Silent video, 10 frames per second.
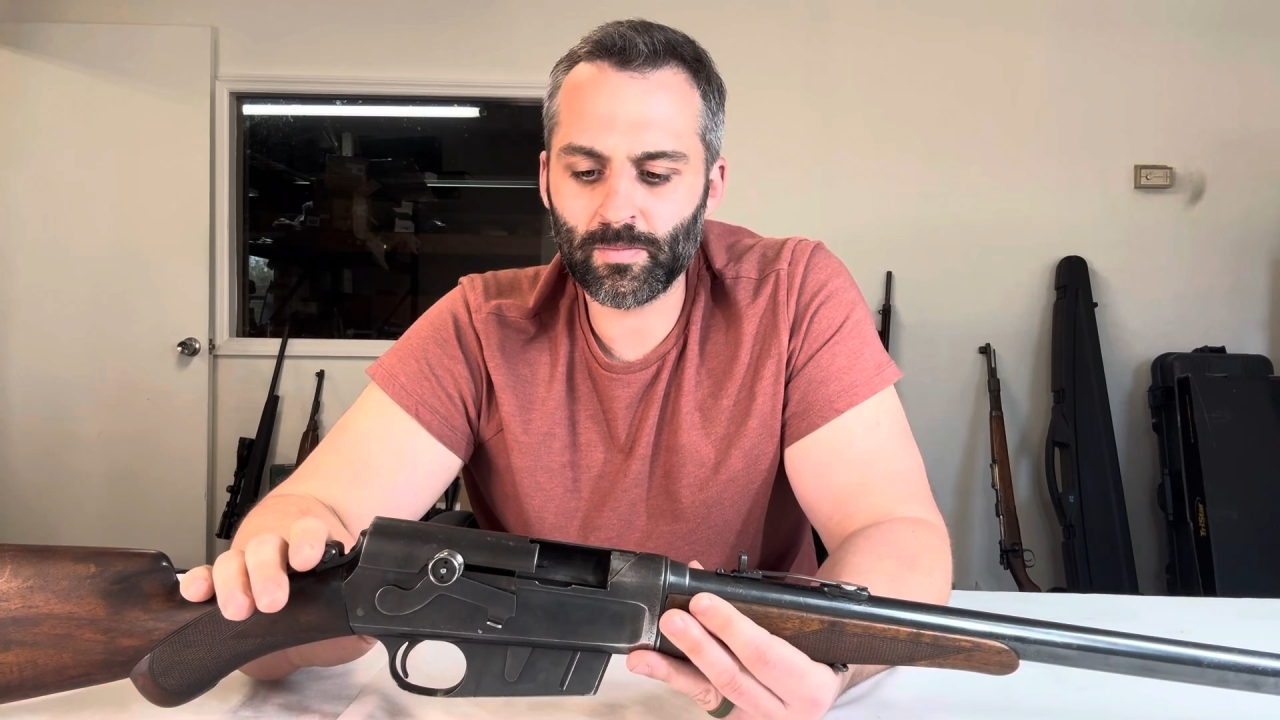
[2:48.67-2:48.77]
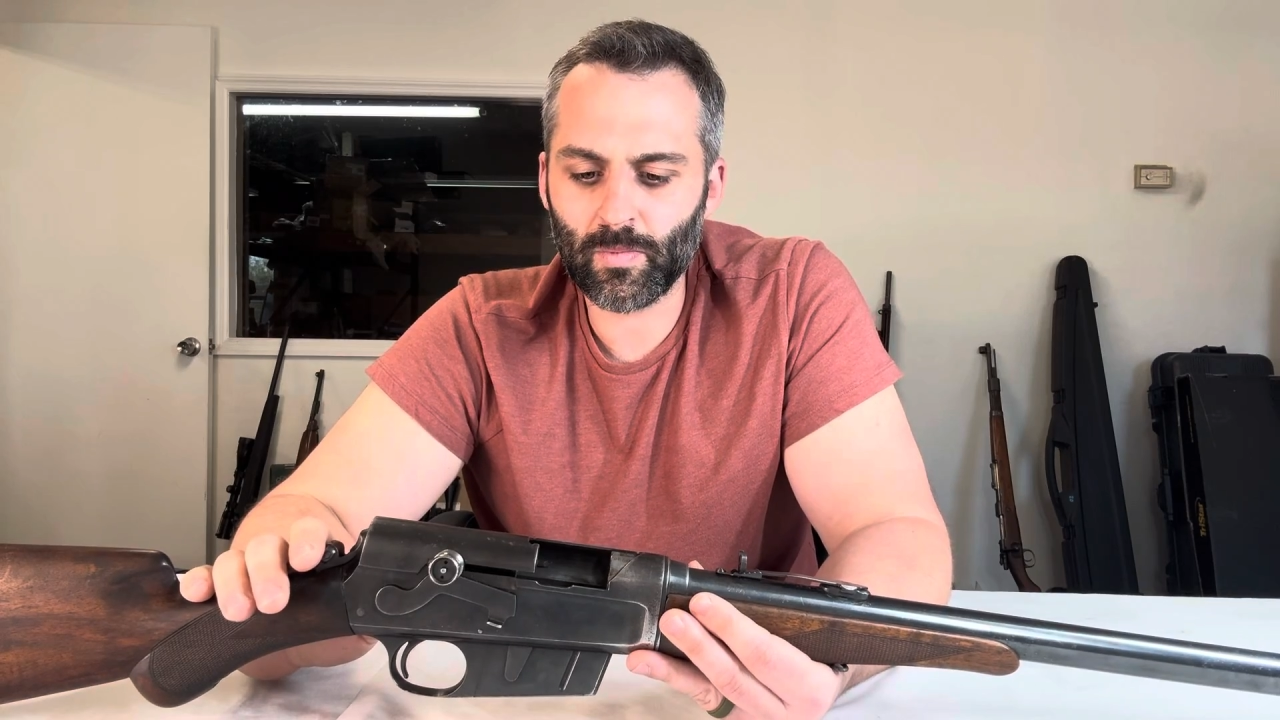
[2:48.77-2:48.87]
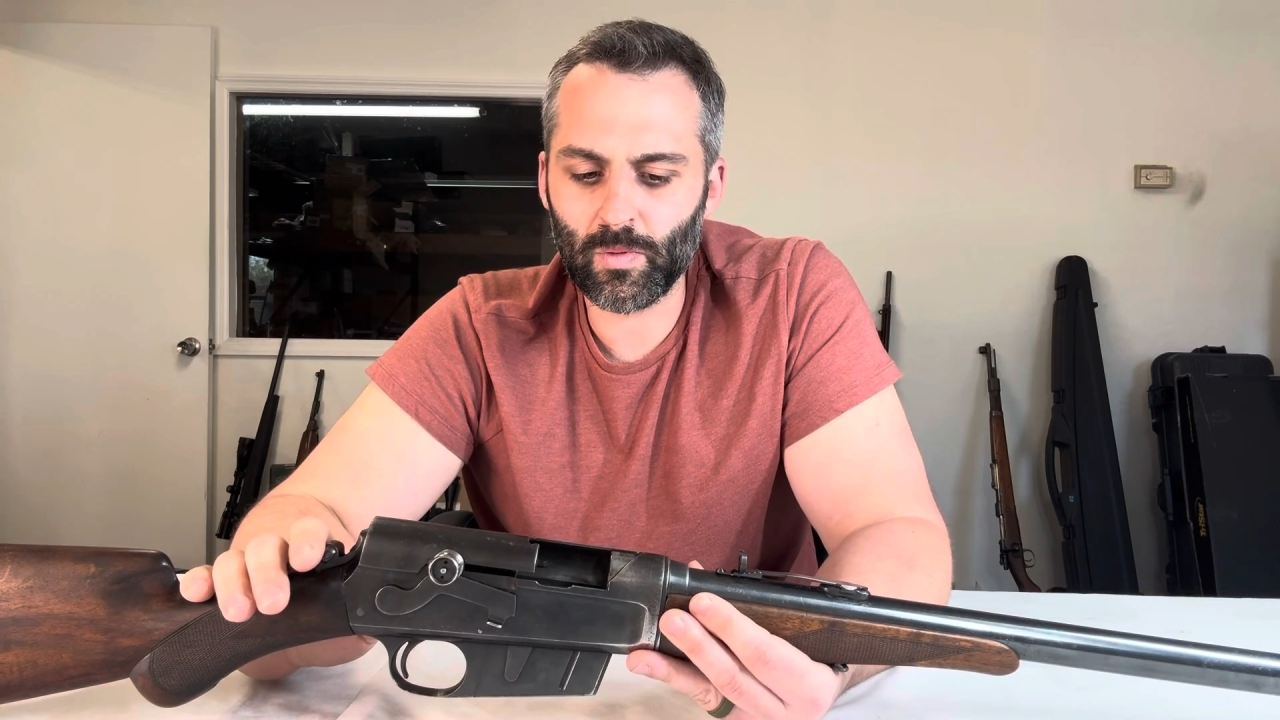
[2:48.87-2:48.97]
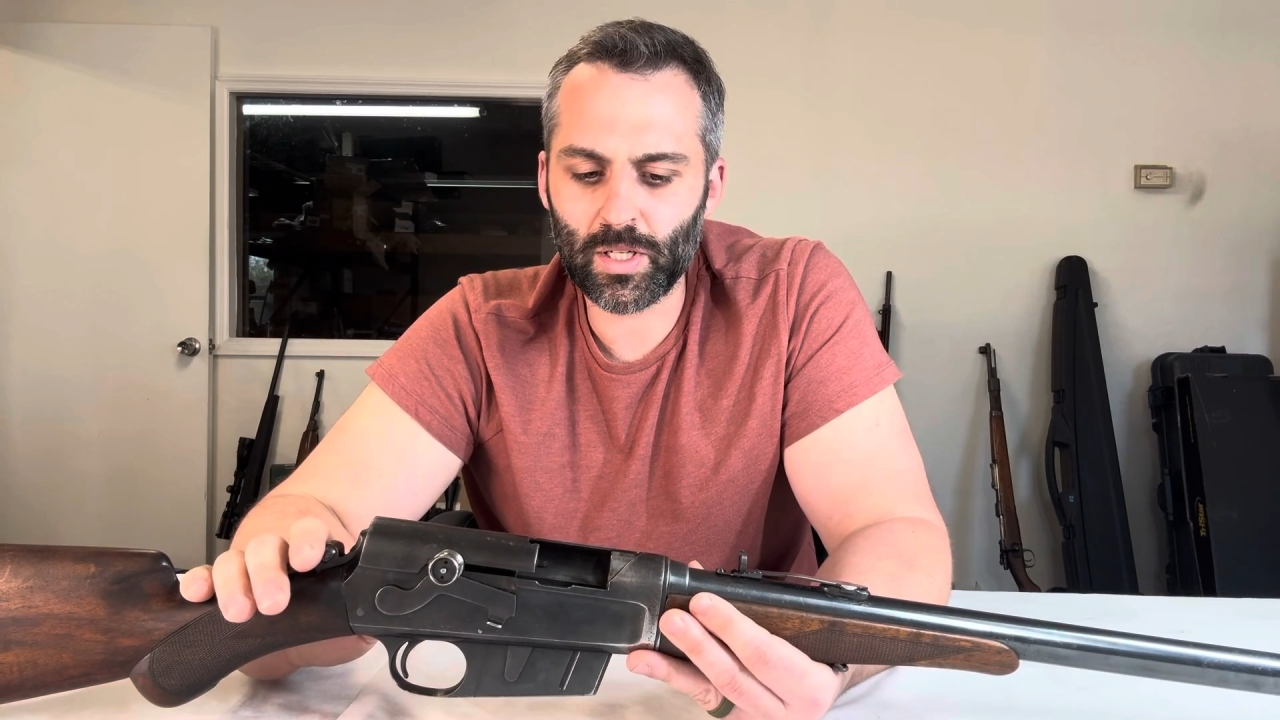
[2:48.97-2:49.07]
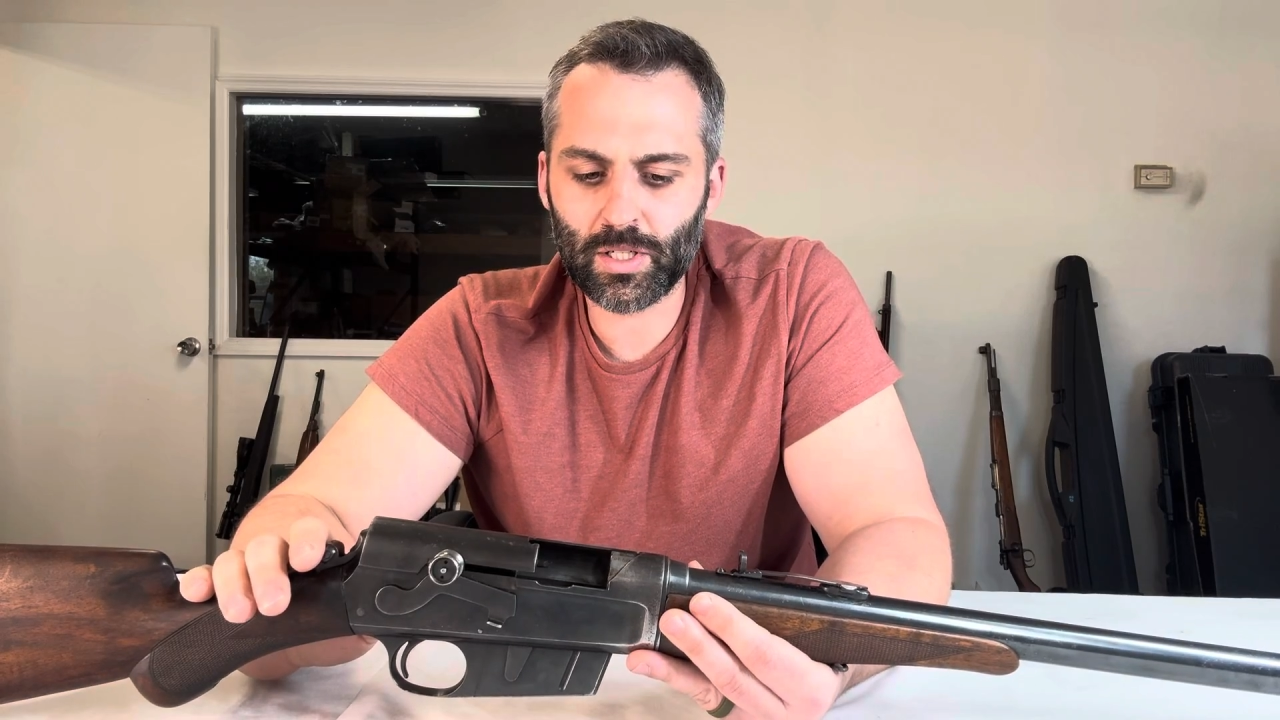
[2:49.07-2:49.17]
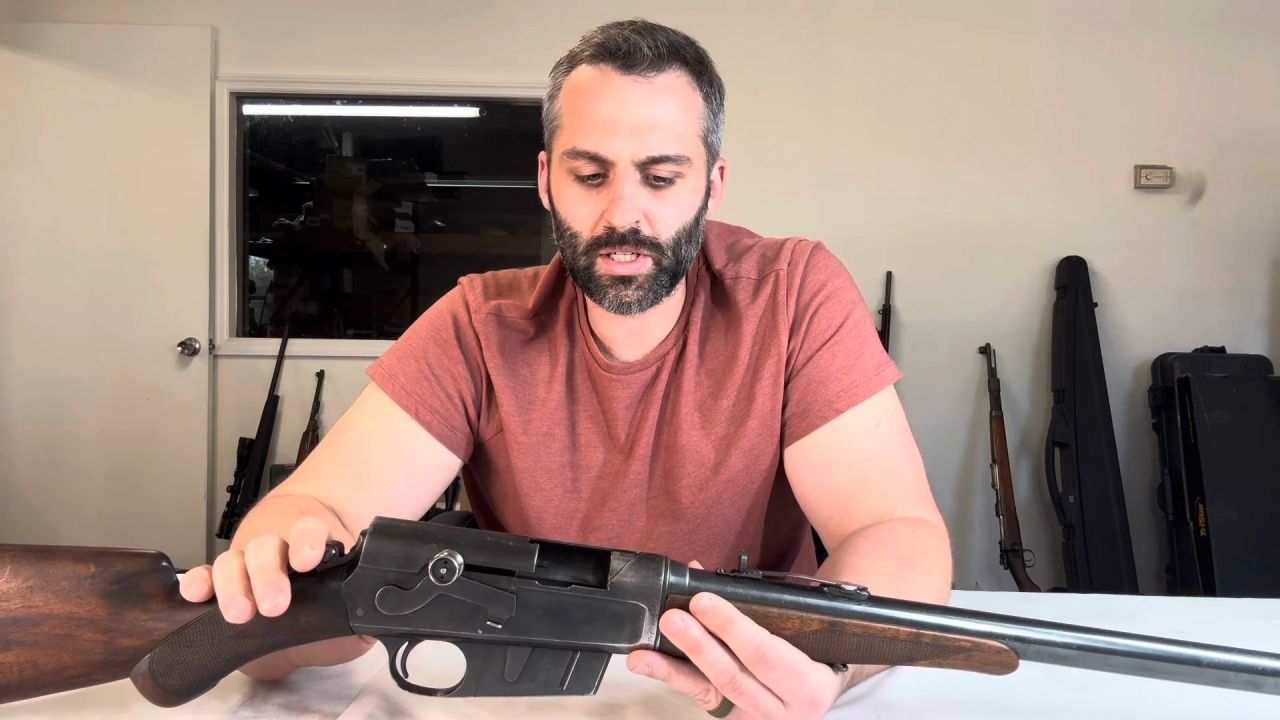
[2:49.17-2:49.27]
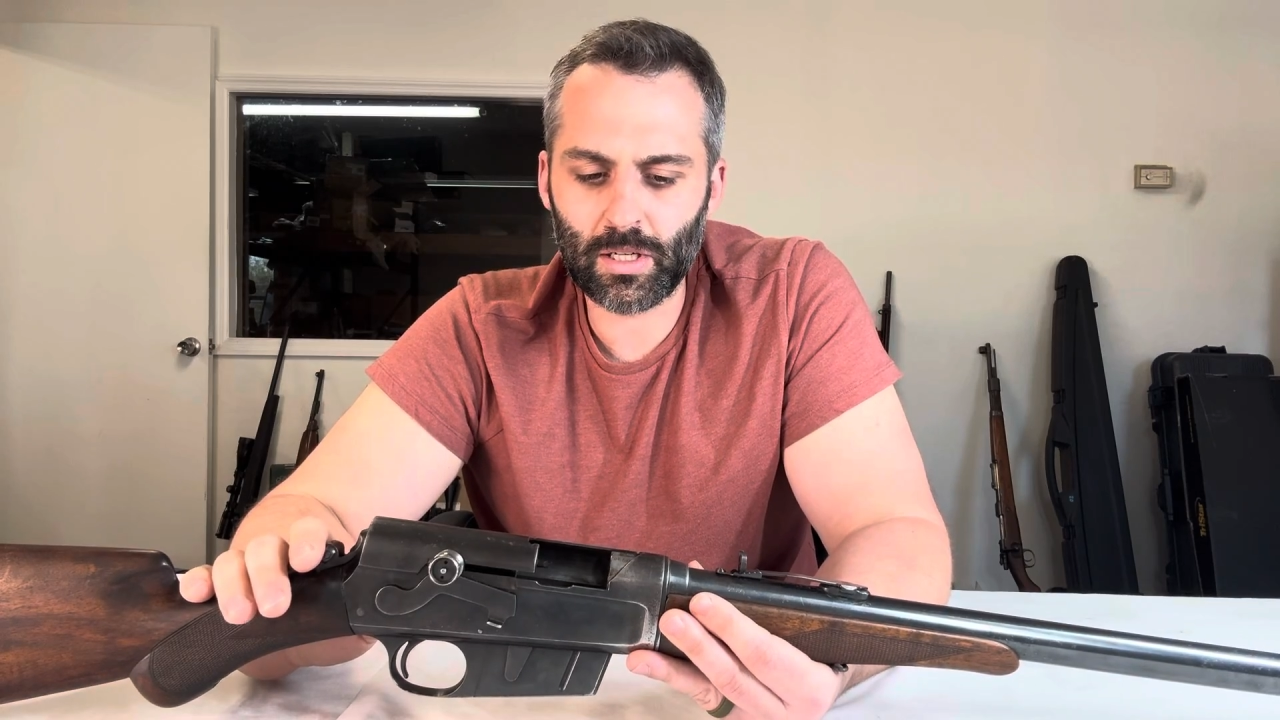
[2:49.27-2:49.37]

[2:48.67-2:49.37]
which,